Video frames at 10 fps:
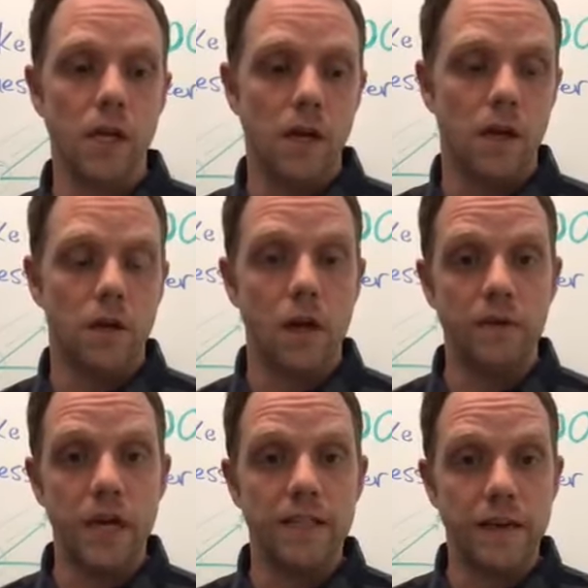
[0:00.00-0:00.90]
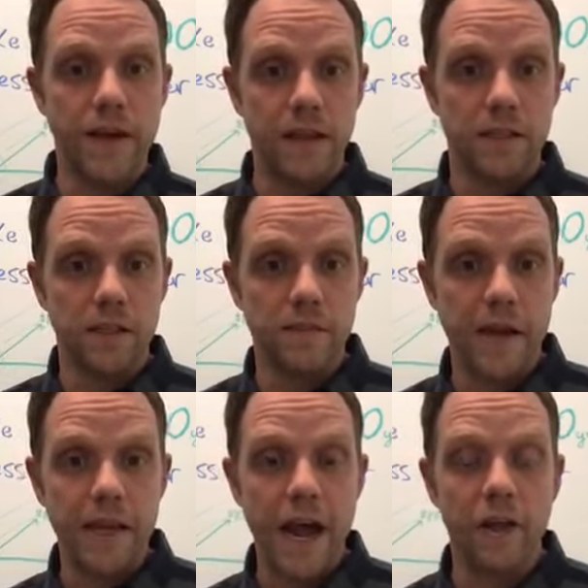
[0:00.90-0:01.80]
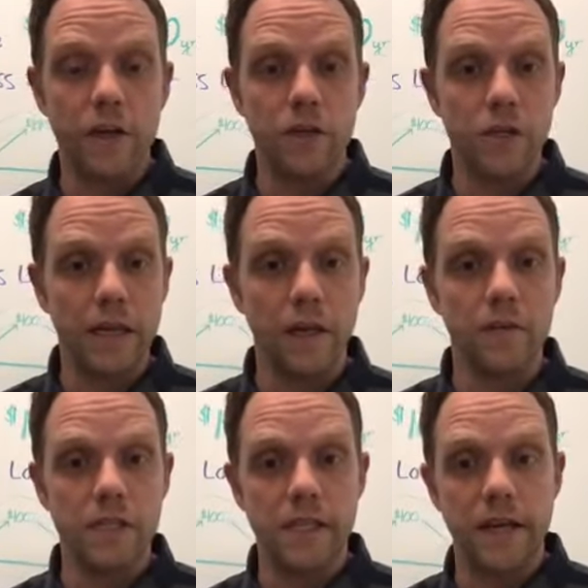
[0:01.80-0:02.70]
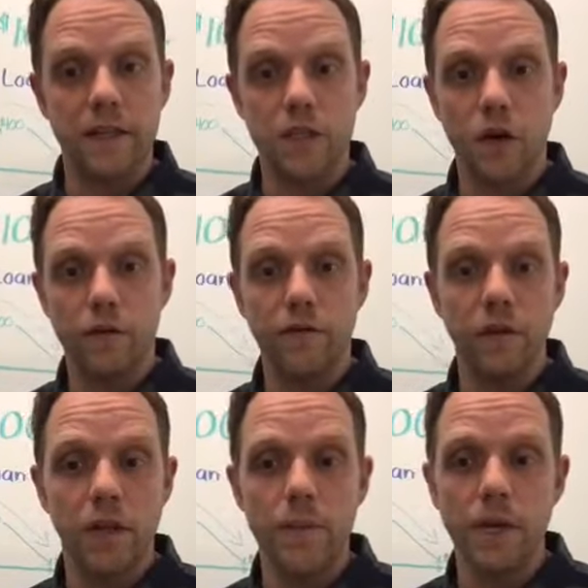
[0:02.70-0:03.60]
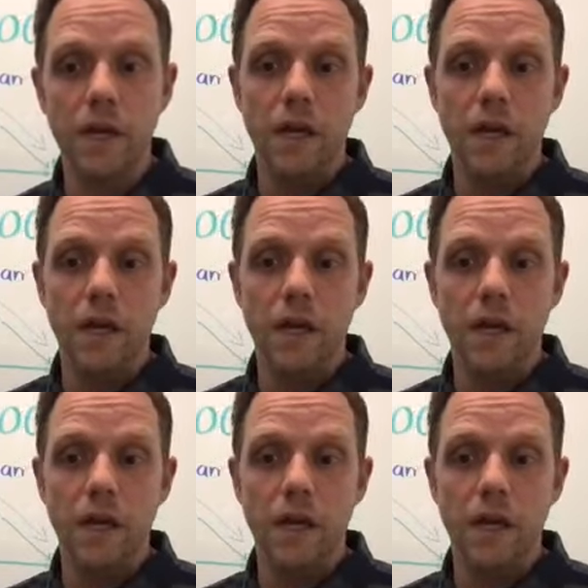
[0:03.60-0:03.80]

A lot of you guys have access to my calendar, so I'd love to see that start to fill up.